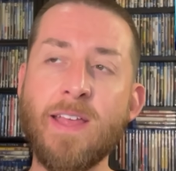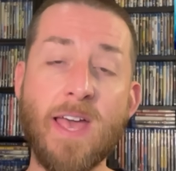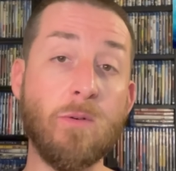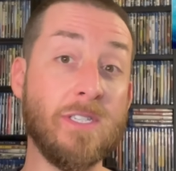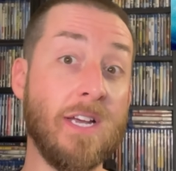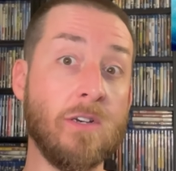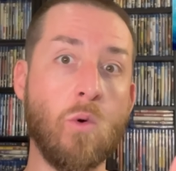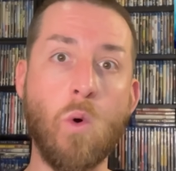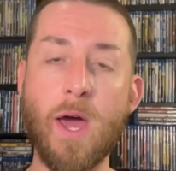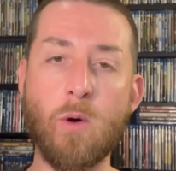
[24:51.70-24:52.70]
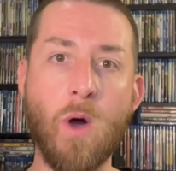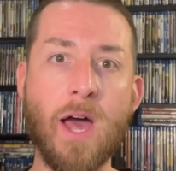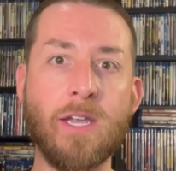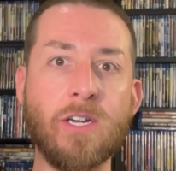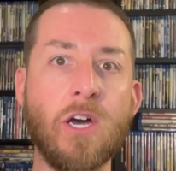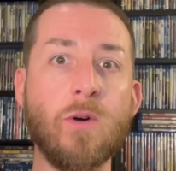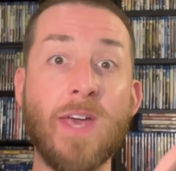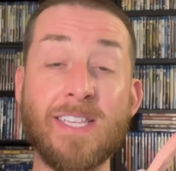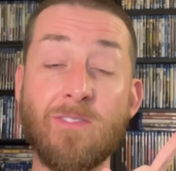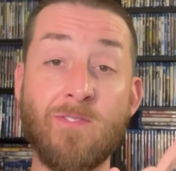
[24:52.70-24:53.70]
That was done quite a while ago.
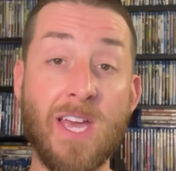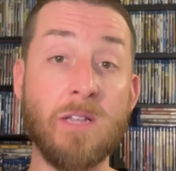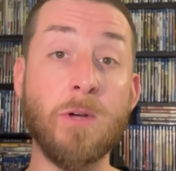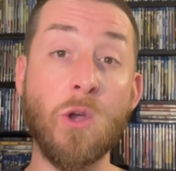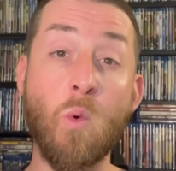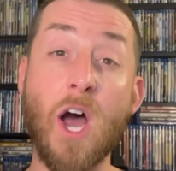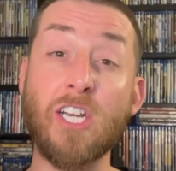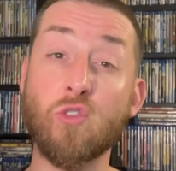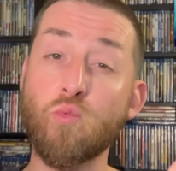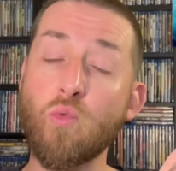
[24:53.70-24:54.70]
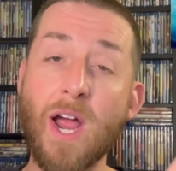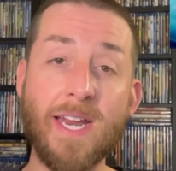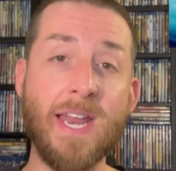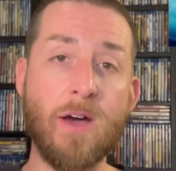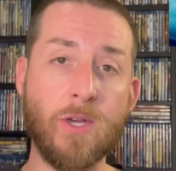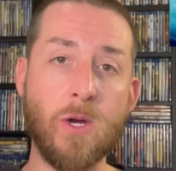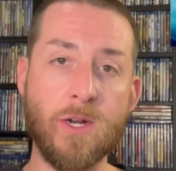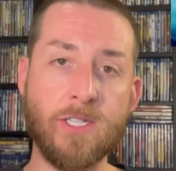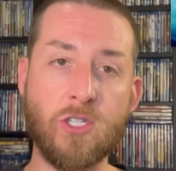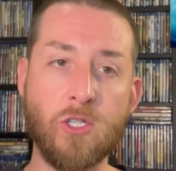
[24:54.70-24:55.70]
That's available to watch right now here
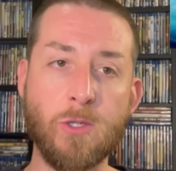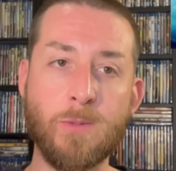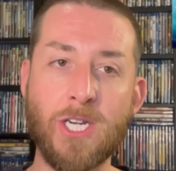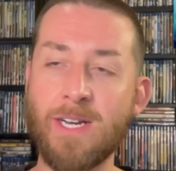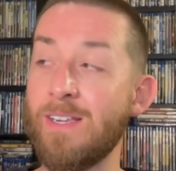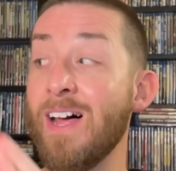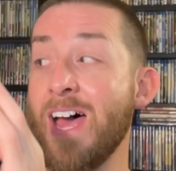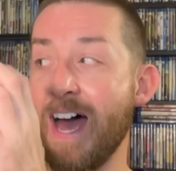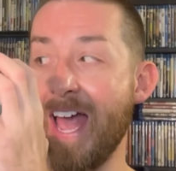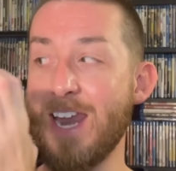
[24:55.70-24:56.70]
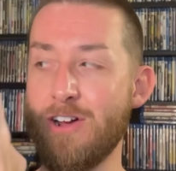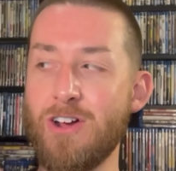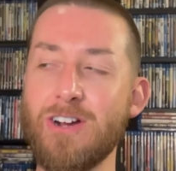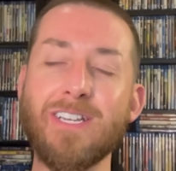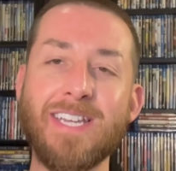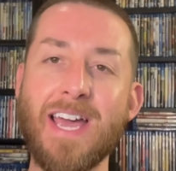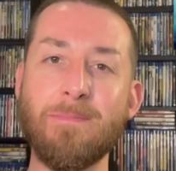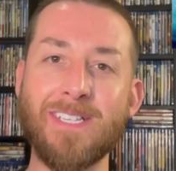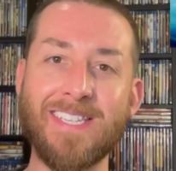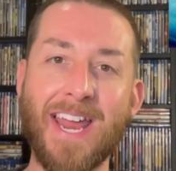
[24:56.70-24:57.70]
on this YouTube channel. I had a hard time
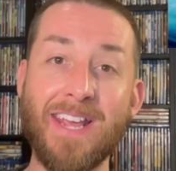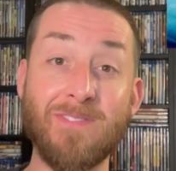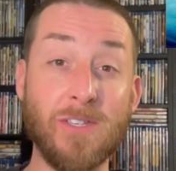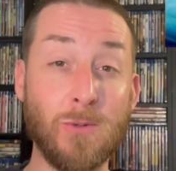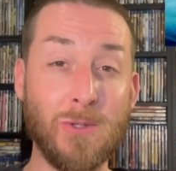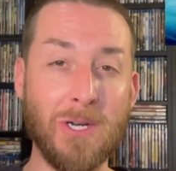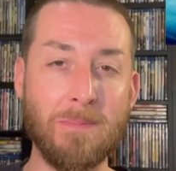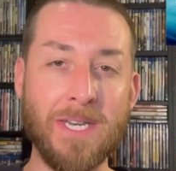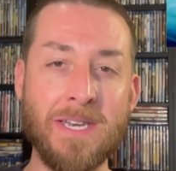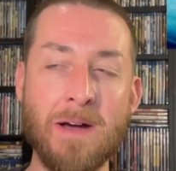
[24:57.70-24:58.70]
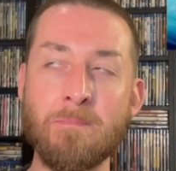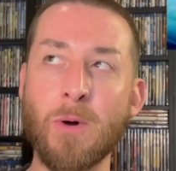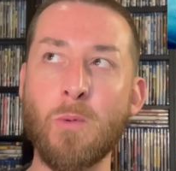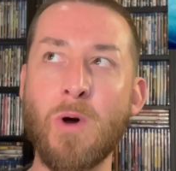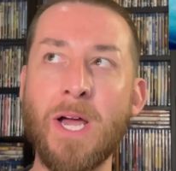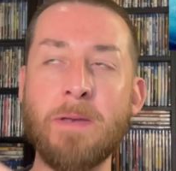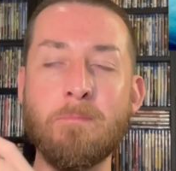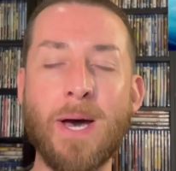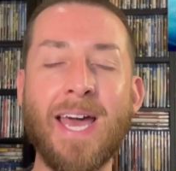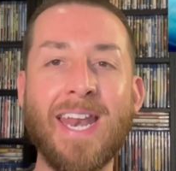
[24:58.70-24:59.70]
deciding if this was going to be number one,
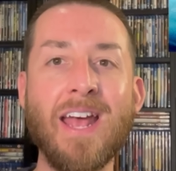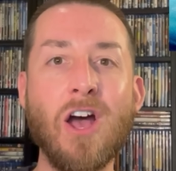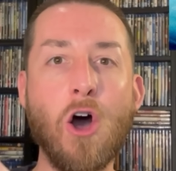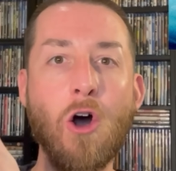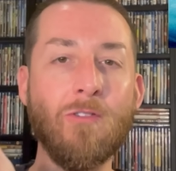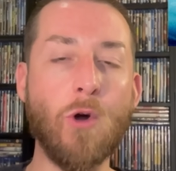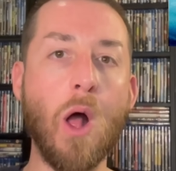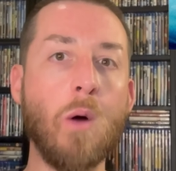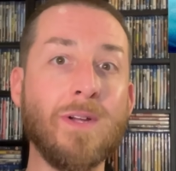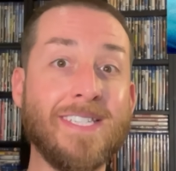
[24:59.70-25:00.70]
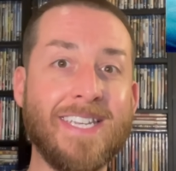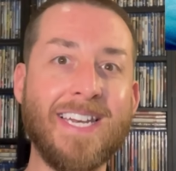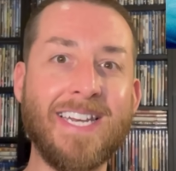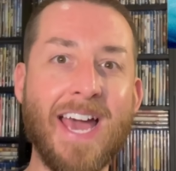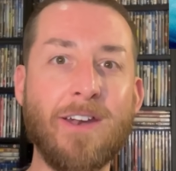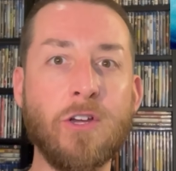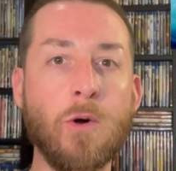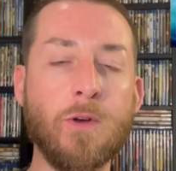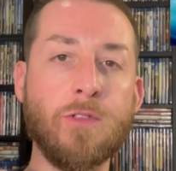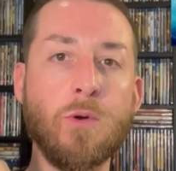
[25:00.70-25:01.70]
but overall, when sitting down and
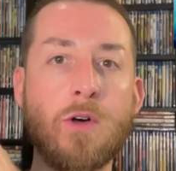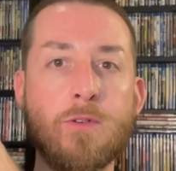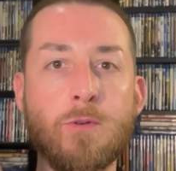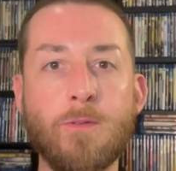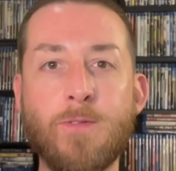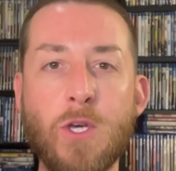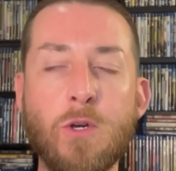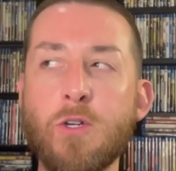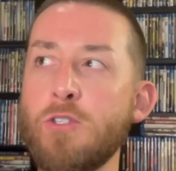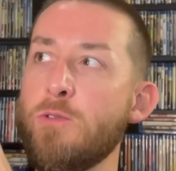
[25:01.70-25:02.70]
going through all the reviews,